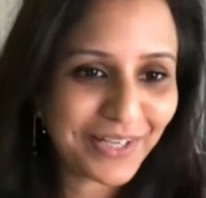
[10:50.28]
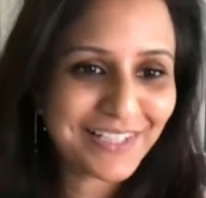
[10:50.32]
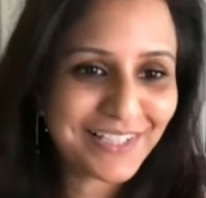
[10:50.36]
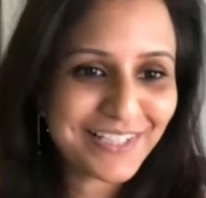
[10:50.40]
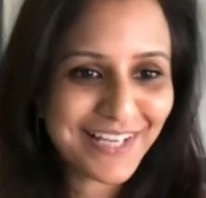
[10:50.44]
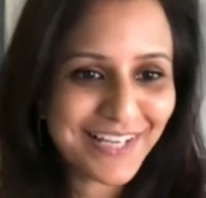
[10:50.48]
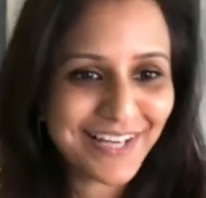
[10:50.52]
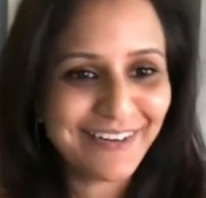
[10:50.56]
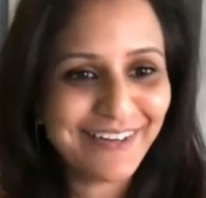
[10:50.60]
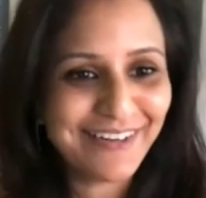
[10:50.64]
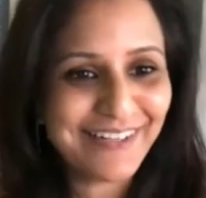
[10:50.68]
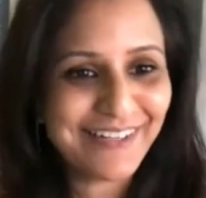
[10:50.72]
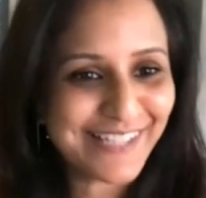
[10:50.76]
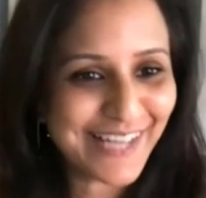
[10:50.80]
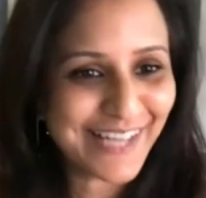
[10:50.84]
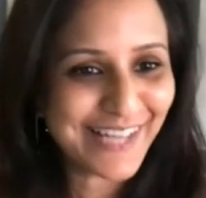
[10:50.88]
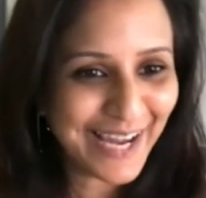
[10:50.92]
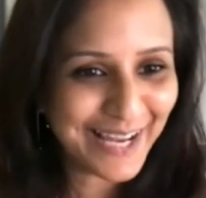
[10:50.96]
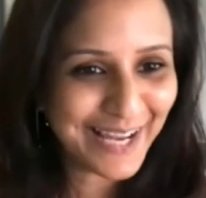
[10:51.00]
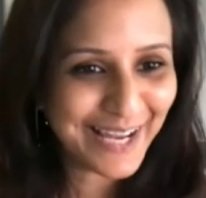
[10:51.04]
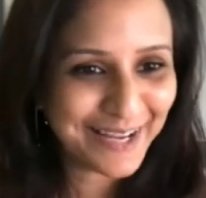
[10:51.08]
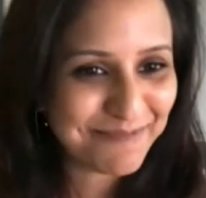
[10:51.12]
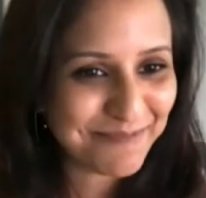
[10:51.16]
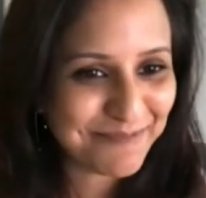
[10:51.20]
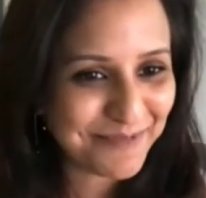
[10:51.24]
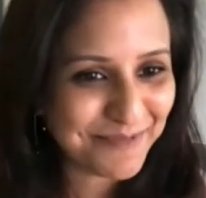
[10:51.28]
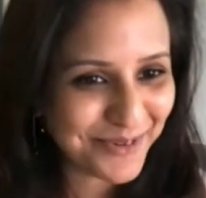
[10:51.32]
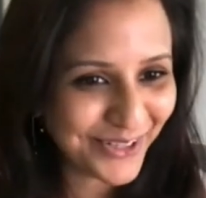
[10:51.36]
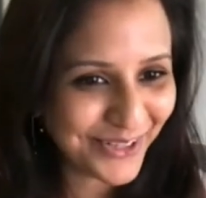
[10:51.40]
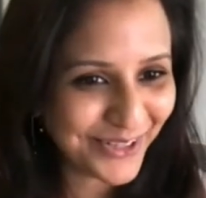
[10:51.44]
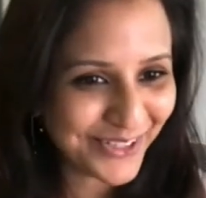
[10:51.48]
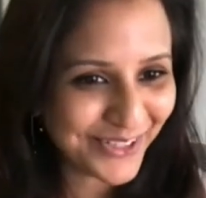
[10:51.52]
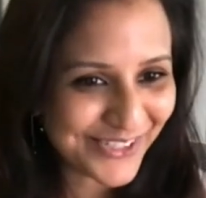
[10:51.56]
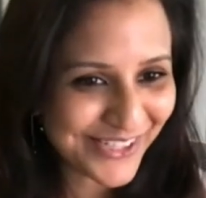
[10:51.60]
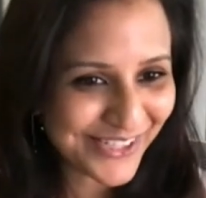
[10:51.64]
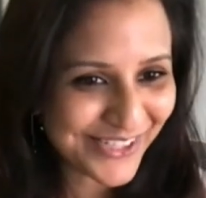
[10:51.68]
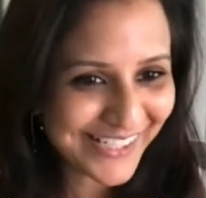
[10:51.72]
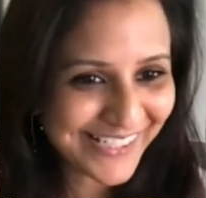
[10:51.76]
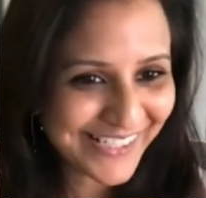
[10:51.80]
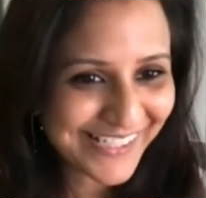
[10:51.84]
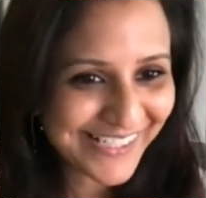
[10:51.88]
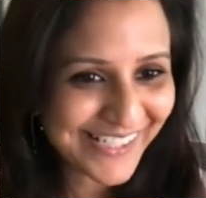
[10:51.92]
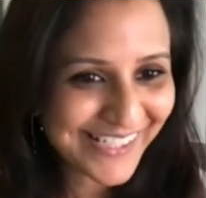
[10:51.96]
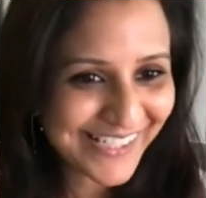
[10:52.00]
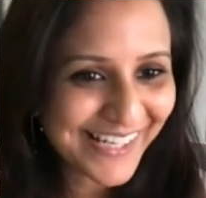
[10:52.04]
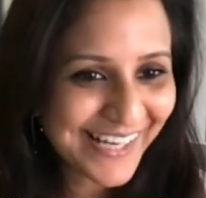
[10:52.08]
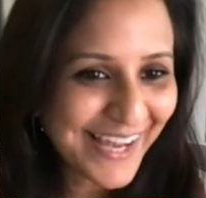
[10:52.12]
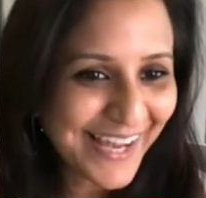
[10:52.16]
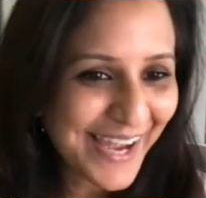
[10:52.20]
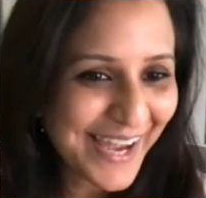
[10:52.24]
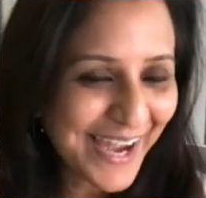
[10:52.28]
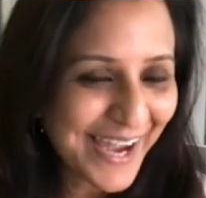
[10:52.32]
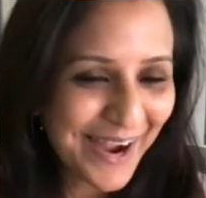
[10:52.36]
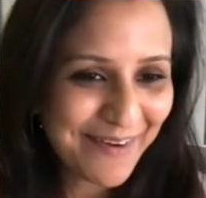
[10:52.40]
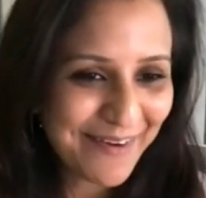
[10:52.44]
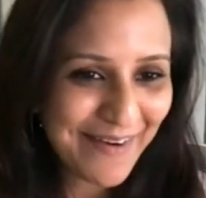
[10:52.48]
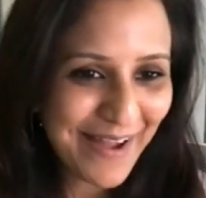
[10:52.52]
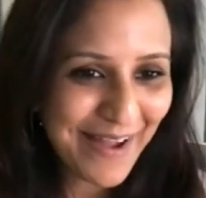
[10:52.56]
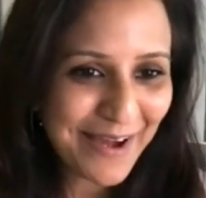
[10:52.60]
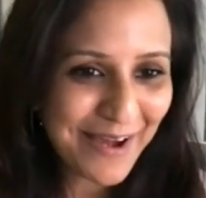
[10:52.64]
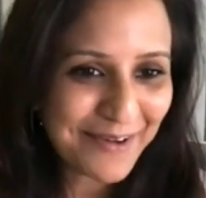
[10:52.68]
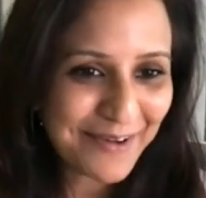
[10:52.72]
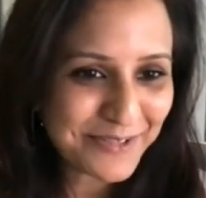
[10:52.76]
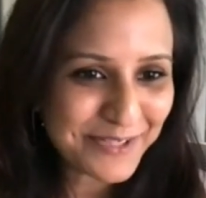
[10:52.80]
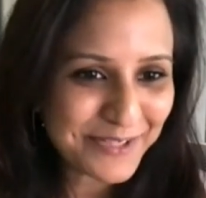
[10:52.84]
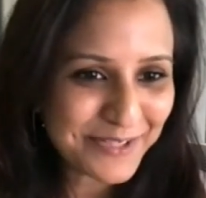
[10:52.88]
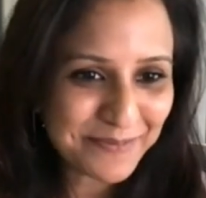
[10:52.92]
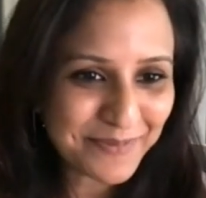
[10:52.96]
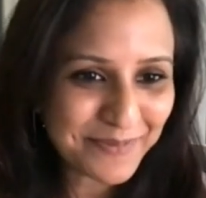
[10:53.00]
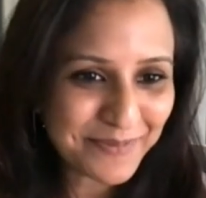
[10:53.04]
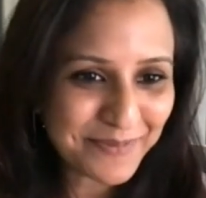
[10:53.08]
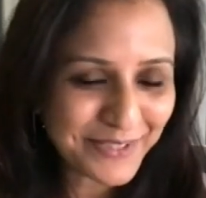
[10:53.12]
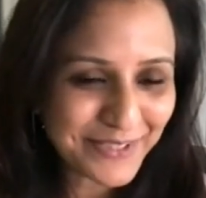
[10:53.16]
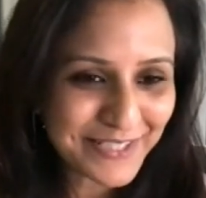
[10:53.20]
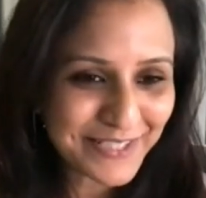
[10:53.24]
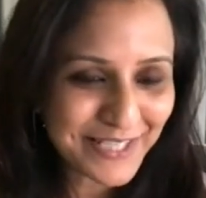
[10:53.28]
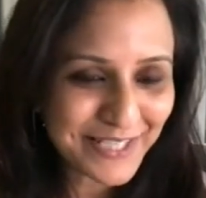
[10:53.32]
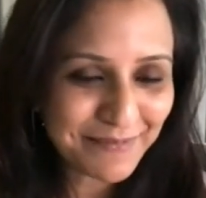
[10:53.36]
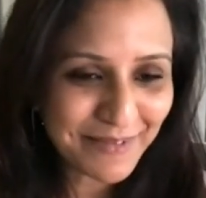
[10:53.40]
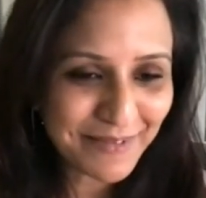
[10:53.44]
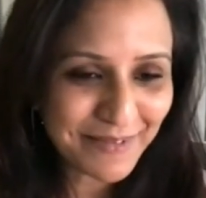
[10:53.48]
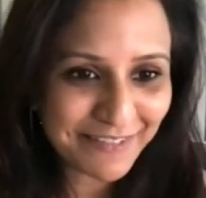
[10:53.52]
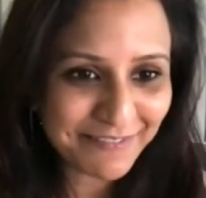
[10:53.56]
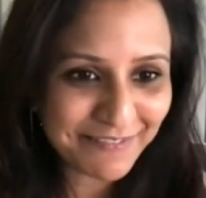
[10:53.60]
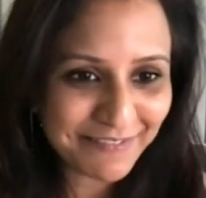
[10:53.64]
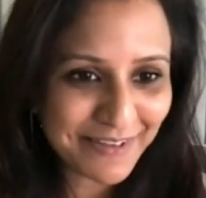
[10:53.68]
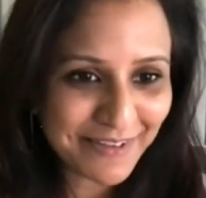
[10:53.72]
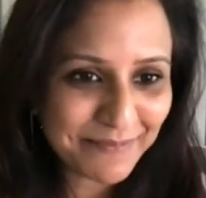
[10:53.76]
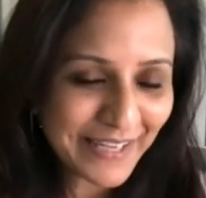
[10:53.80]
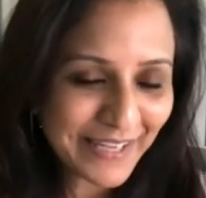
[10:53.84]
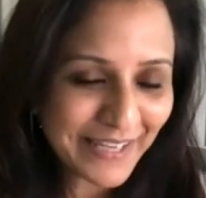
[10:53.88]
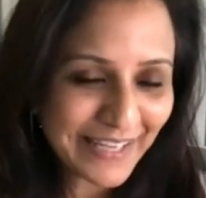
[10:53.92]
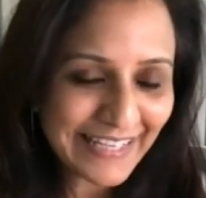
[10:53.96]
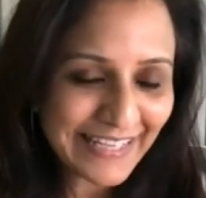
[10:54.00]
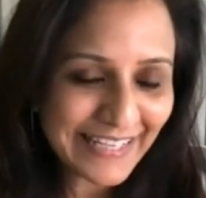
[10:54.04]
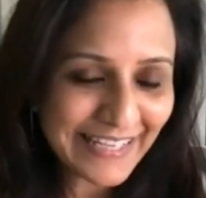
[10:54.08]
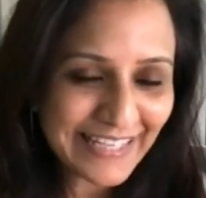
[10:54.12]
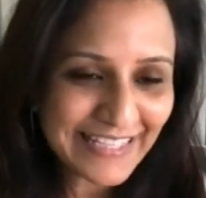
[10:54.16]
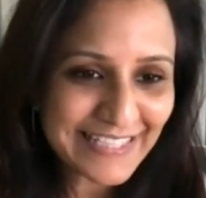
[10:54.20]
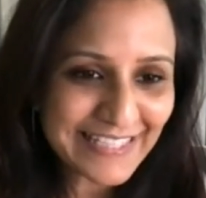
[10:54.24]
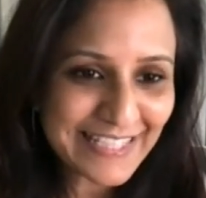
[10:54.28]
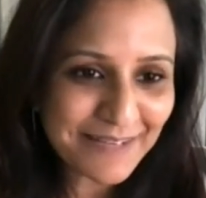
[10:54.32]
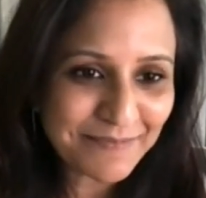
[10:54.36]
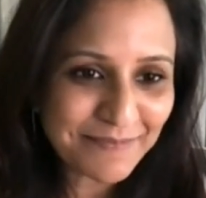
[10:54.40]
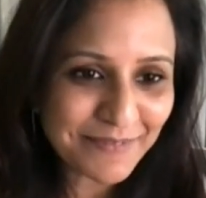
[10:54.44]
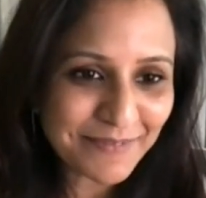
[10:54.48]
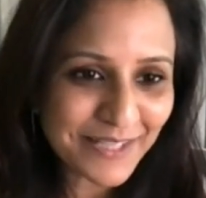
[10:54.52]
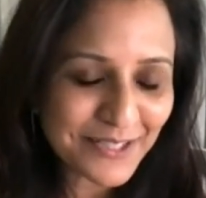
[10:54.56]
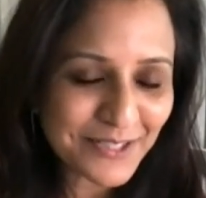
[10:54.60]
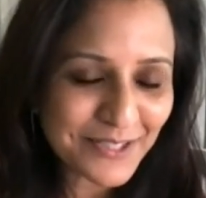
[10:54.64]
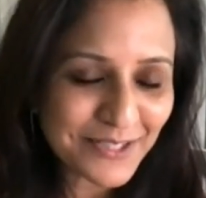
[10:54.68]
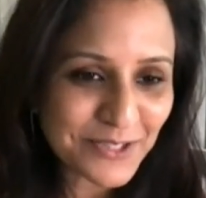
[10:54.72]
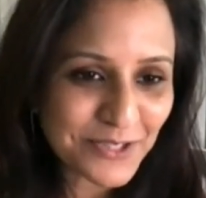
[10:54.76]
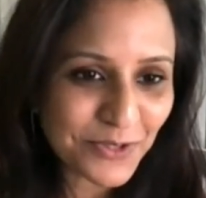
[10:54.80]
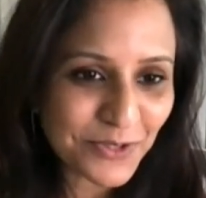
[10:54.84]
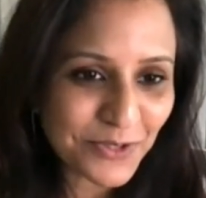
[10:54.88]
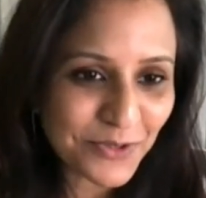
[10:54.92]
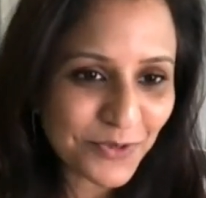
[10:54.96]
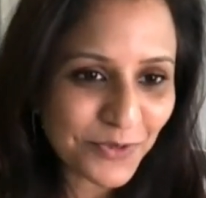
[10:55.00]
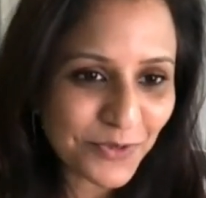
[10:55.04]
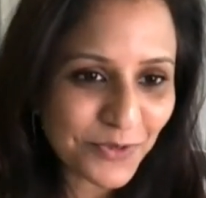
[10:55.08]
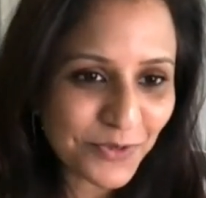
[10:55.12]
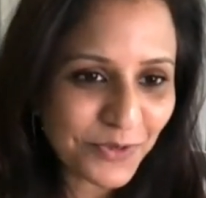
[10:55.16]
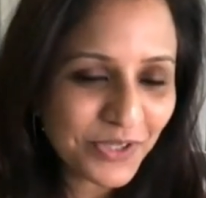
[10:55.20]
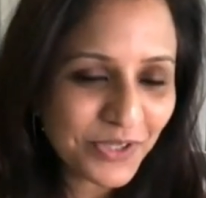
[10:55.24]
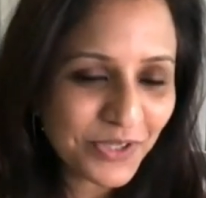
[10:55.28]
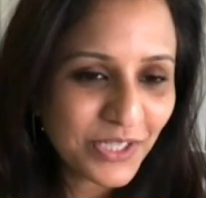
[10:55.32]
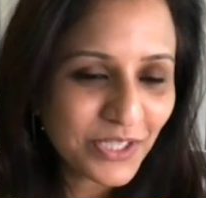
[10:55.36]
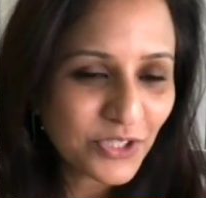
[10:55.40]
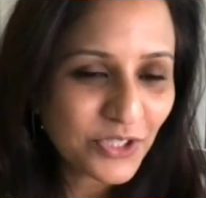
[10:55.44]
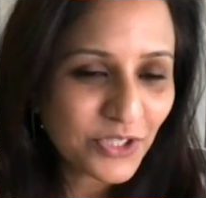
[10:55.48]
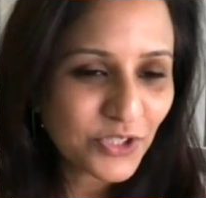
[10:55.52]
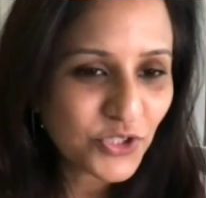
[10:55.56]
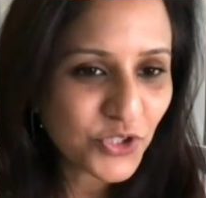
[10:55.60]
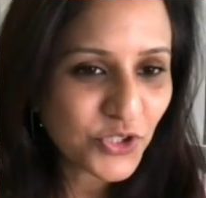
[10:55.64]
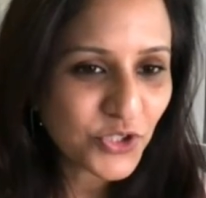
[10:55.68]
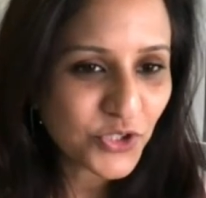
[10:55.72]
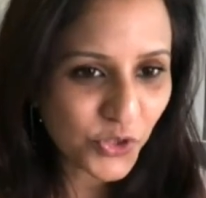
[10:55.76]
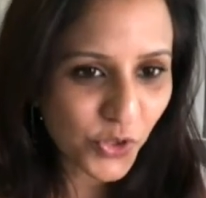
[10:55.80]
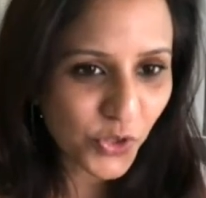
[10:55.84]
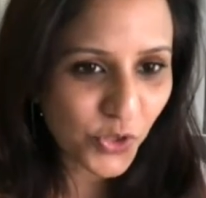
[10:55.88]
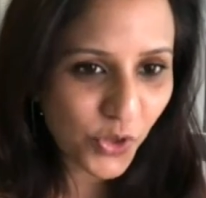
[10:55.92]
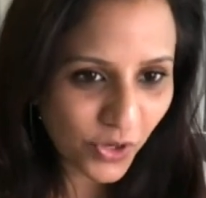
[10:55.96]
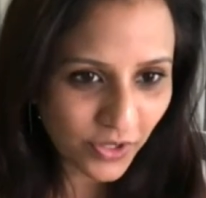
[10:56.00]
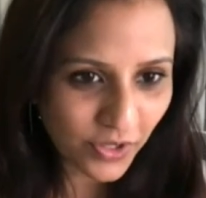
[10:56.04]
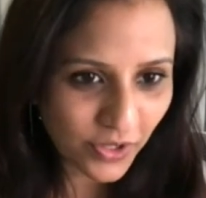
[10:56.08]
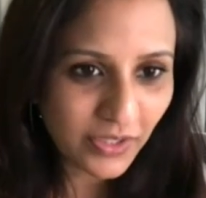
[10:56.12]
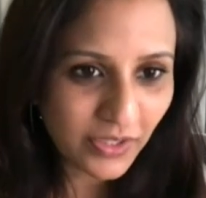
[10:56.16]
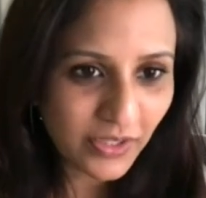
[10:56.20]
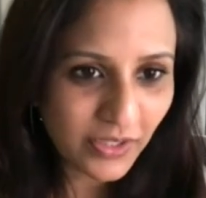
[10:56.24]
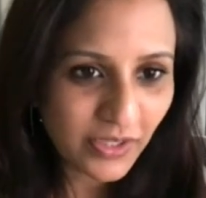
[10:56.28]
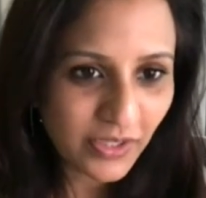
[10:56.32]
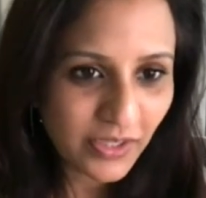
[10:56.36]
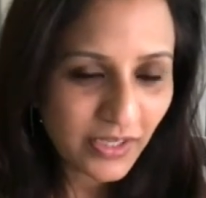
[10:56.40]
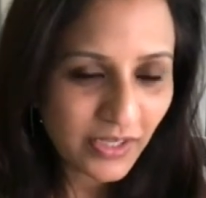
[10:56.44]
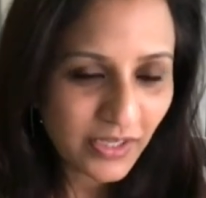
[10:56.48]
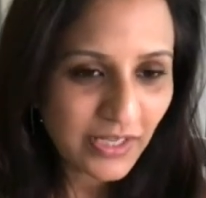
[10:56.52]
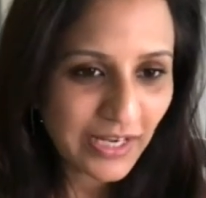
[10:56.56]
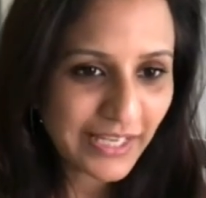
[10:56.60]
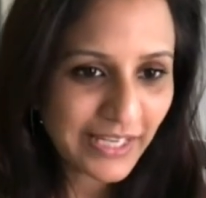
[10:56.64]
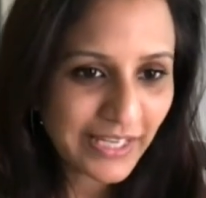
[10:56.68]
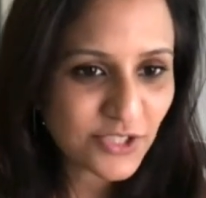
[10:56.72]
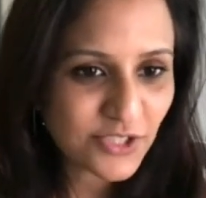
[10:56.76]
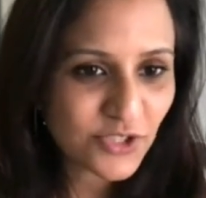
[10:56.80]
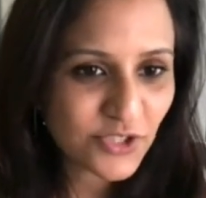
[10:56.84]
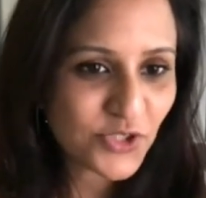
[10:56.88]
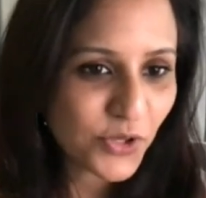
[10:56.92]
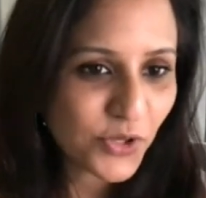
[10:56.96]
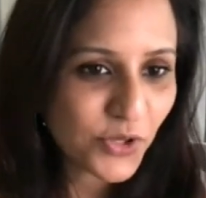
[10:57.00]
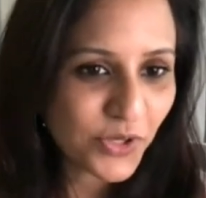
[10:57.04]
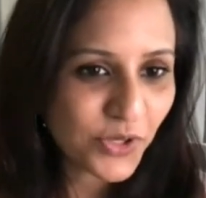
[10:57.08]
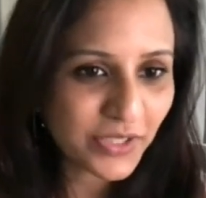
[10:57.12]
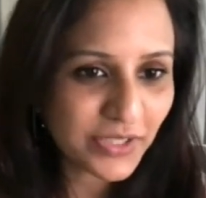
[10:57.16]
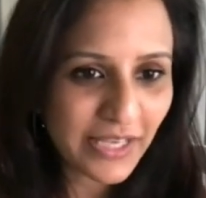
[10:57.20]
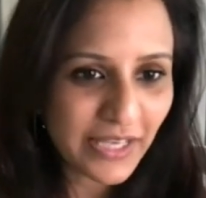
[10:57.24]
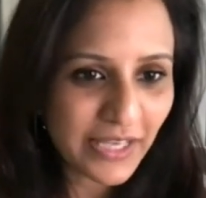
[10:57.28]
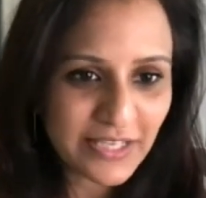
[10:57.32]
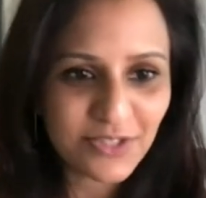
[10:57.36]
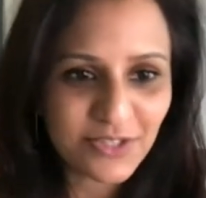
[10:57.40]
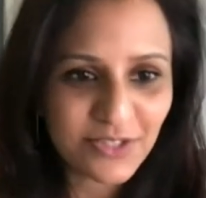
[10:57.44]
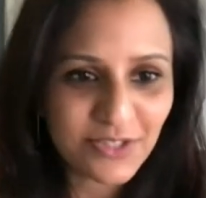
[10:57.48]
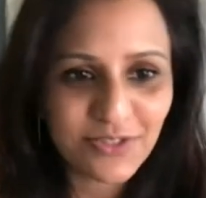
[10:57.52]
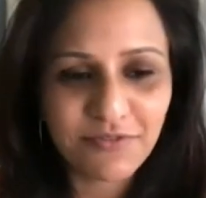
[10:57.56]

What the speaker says: modeled our entire project around it, because I'm like, if I can get something so sure, like it's a sure thing.